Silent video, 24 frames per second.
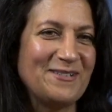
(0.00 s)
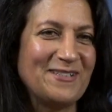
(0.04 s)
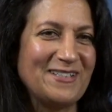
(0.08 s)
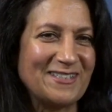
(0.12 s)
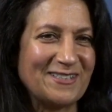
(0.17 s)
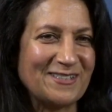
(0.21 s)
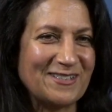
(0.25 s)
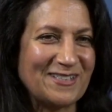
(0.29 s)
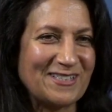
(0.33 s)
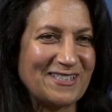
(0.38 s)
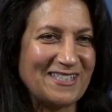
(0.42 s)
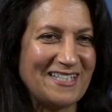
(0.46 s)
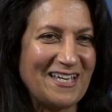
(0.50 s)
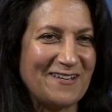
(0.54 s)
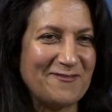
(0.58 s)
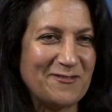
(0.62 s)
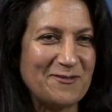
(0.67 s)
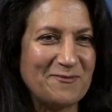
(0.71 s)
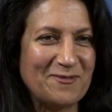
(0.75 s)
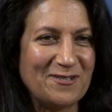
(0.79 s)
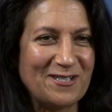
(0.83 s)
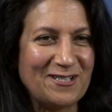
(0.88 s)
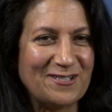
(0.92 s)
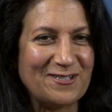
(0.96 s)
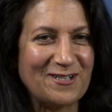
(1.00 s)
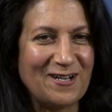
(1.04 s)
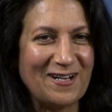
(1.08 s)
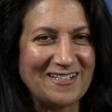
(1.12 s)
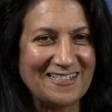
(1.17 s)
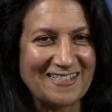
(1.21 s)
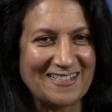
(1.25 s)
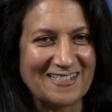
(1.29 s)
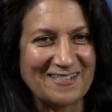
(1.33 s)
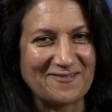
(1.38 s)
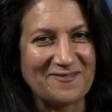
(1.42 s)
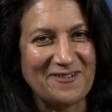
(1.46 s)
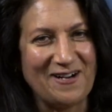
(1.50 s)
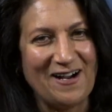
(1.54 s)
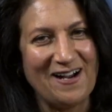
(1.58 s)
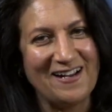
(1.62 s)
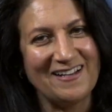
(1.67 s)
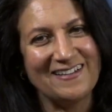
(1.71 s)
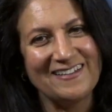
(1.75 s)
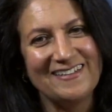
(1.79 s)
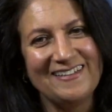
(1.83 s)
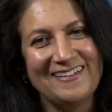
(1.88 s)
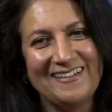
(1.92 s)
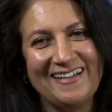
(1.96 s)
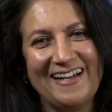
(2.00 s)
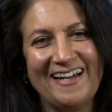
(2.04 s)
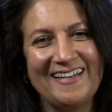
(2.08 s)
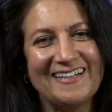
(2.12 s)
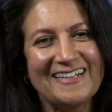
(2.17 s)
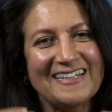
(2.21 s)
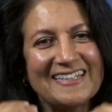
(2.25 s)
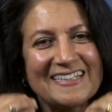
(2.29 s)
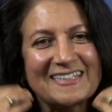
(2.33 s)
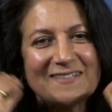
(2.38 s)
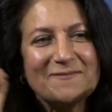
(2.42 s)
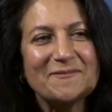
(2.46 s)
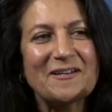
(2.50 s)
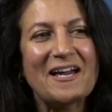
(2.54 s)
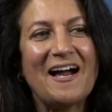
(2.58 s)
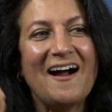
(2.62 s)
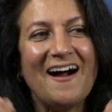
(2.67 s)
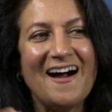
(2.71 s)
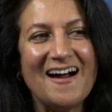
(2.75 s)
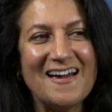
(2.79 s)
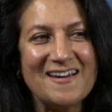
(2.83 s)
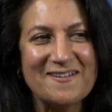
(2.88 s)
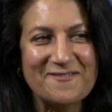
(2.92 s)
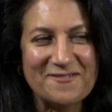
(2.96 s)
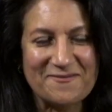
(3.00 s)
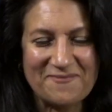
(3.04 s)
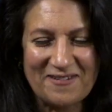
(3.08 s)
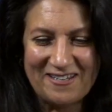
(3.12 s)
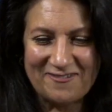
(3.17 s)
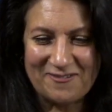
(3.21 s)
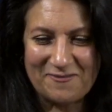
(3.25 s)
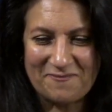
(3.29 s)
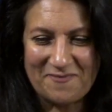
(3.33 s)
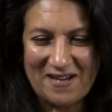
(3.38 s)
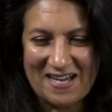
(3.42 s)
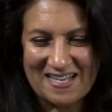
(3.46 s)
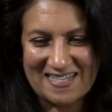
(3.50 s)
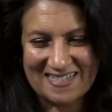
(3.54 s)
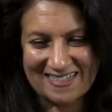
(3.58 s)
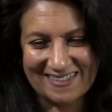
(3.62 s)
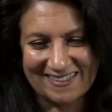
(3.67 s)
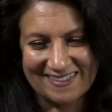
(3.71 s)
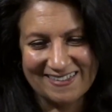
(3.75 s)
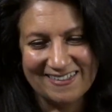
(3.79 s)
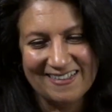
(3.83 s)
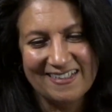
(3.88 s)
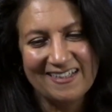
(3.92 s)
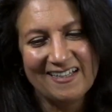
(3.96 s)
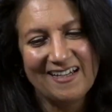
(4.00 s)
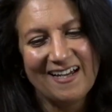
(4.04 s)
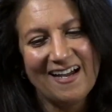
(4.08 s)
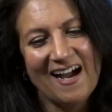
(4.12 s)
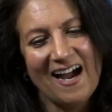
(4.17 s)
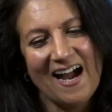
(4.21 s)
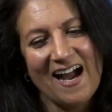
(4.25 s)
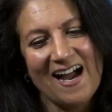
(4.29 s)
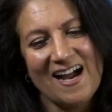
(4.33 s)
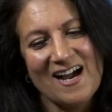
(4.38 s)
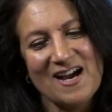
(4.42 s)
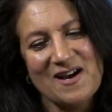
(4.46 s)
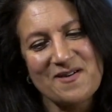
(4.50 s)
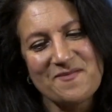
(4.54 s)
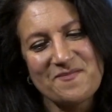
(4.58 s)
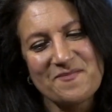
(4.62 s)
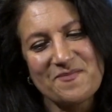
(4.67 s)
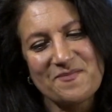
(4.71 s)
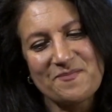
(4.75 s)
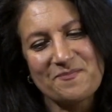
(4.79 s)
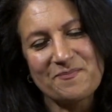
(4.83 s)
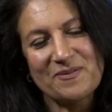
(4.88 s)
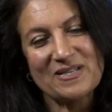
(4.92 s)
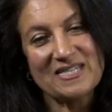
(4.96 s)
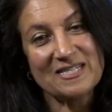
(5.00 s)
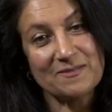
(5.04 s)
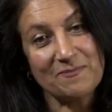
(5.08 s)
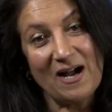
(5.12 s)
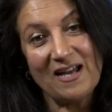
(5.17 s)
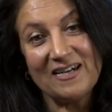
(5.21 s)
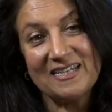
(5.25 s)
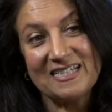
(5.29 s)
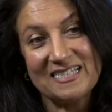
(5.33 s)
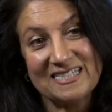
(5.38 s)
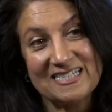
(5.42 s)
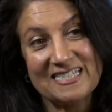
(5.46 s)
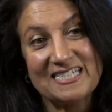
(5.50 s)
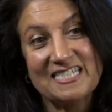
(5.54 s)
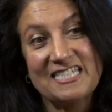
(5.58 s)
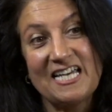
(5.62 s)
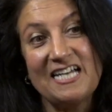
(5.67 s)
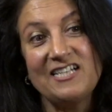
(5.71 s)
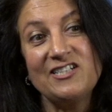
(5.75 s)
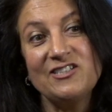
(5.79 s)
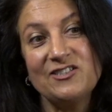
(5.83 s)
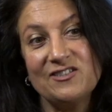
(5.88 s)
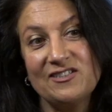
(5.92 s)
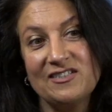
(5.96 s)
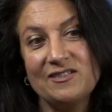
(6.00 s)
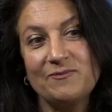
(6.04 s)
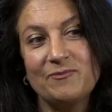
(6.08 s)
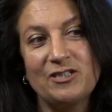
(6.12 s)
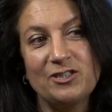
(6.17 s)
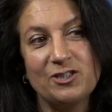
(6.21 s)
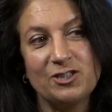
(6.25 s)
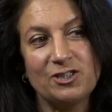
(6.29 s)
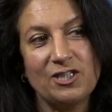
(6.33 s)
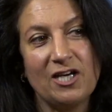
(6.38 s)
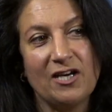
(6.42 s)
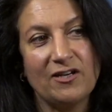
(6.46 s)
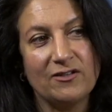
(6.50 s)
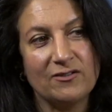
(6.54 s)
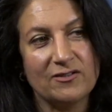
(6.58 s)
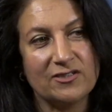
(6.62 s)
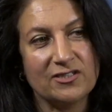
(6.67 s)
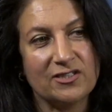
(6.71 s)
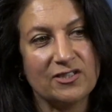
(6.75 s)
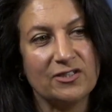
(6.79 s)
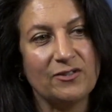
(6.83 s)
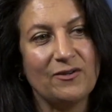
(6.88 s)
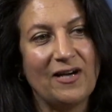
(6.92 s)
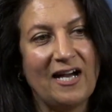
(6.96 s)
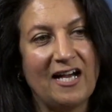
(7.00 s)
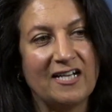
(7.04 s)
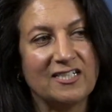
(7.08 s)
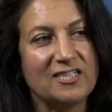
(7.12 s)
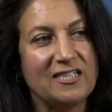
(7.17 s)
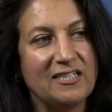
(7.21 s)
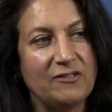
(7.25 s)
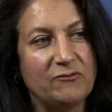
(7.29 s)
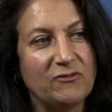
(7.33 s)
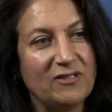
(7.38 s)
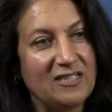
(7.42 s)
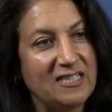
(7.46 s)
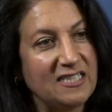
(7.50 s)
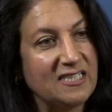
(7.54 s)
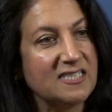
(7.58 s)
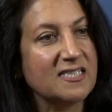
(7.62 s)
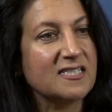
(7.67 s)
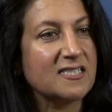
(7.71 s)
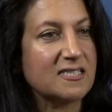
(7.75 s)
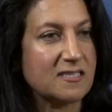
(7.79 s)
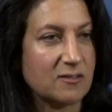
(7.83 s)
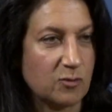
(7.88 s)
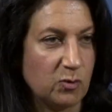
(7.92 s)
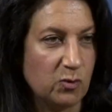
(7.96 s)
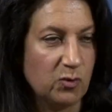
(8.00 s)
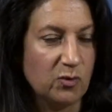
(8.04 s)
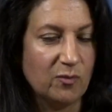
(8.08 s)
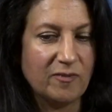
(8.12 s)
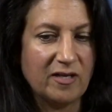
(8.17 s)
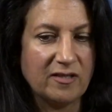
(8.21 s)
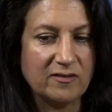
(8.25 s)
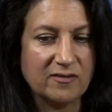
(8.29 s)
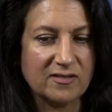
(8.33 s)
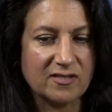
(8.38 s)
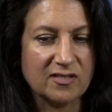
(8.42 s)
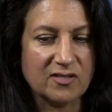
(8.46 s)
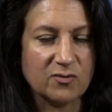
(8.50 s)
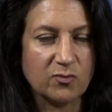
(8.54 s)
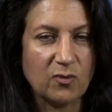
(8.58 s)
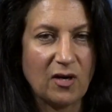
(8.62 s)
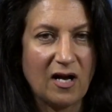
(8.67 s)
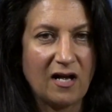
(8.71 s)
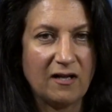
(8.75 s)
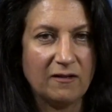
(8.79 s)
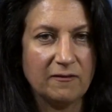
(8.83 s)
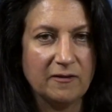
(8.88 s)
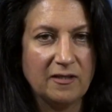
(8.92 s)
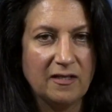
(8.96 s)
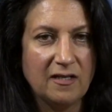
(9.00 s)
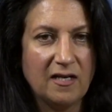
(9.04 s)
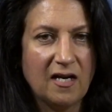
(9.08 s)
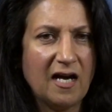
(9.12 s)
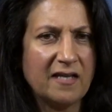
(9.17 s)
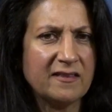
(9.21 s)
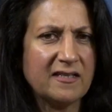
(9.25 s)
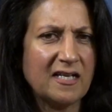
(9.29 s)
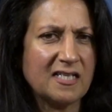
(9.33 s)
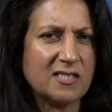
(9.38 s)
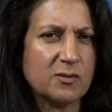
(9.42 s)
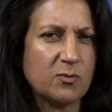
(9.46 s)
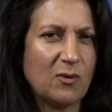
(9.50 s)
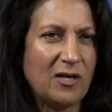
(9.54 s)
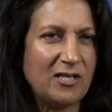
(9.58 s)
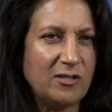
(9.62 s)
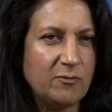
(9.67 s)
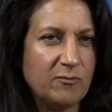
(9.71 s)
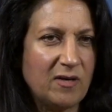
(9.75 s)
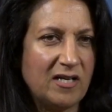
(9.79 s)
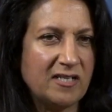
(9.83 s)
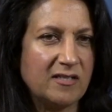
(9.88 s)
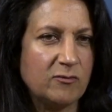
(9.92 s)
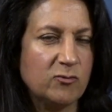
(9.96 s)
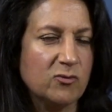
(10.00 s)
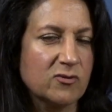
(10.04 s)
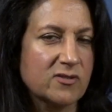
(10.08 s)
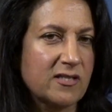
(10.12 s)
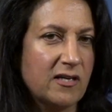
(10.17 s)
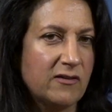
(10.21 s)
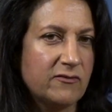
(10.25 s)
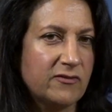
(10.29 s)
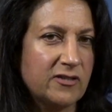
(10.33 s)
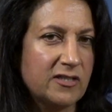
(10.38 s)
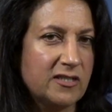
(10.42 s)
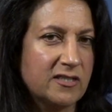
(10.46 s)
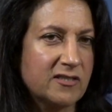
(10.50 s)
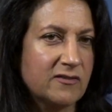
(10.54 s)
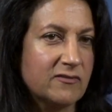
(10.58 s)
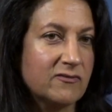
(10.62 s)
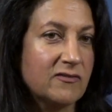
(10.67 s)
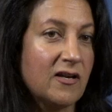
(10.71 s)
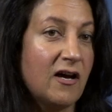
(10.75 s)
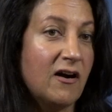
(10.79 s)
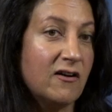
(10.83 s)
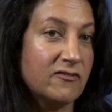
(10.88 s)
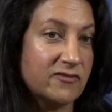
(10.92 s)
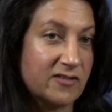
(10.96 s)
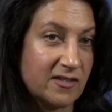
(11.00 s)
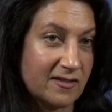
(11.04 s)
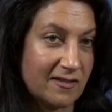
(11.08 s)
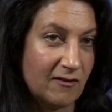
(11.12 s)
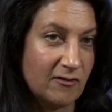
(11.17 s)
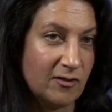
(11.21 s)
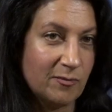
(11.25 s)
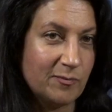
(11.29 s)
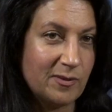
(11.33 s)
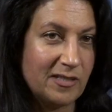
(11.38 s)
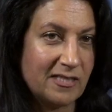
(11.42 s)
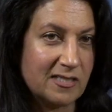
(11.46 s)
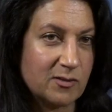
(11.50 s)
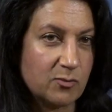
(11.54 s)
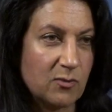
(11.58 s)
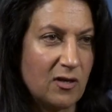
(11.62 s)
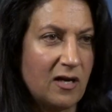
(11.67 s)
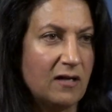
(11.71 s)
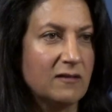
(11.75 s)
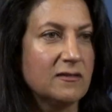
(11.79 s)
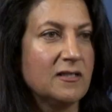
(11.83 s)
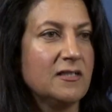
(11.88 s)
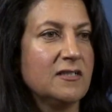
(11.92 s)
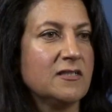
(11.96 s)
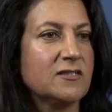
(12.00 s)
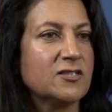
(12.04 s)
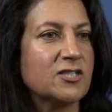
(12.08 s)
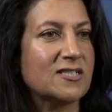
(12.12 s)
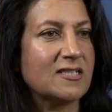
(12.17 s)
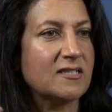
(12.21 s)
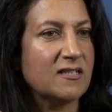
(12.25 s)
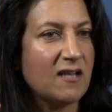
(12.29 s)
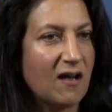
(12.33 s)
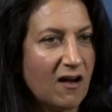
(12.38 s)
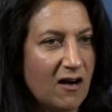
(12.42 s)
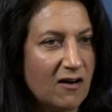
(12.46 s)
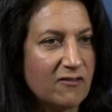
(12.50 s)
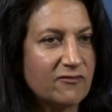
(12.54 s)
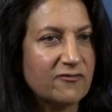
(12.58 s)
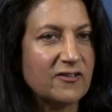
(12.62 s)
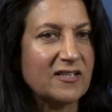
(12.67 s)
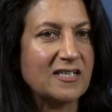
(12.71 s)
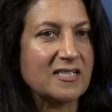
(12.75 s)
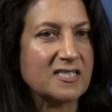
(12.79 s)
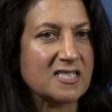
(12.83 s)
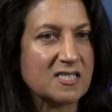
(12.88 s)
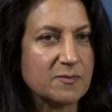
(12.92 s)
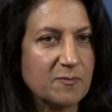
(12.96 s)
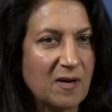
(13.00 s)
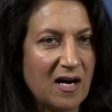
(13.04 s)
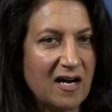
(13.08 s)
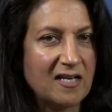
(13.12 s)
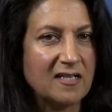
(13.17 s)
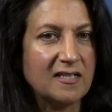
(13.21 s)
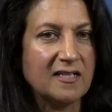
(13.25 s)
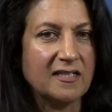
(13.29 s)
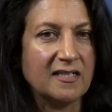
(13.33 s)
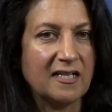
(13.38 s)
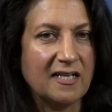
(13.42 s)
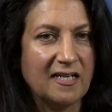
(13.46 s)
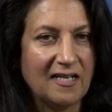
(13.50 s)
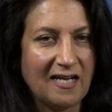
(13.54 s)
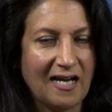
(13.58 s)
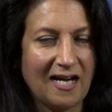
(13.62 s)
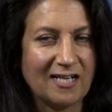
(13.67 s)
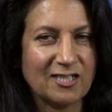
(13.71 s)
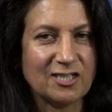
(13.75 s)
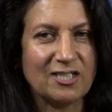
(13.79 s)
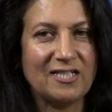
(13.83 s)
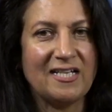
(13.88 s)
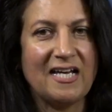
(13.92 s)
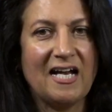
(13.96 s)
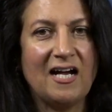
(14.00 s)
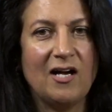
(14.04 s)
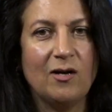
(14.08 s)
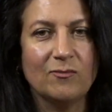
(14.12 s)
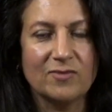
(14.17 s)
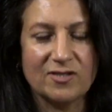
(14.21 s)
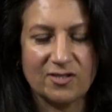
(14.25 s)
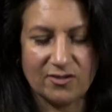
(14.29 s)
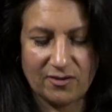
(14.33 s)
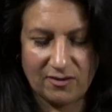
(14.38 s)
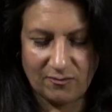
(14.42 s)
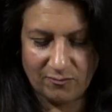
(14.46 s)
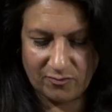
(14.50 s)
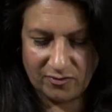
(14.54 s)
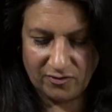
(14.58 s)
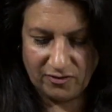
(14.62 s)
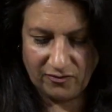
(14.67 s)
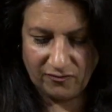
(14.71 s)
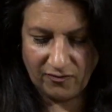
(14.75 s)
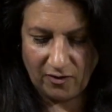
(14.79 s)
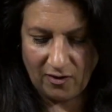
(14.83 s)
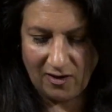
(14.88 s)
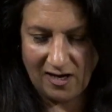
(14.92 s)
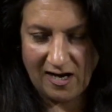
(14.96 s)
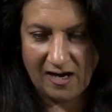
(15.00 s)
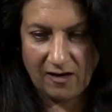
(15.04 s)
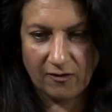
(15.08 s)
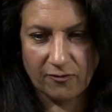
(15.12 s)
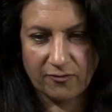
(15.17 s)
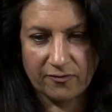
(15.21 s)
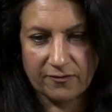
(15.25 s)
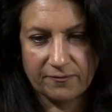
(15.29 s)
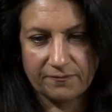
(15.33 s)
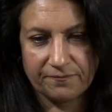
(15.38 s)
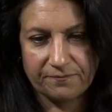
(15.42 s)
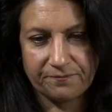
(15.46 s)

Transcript: It's good to see everybody trying to smile, and a little bit higher would be even better. But smiling has genuinely been shown to actually release hormones as well. And that's why you might also have heard of laughter therapy as well. Just laughing, smiling actually helps to improve our health.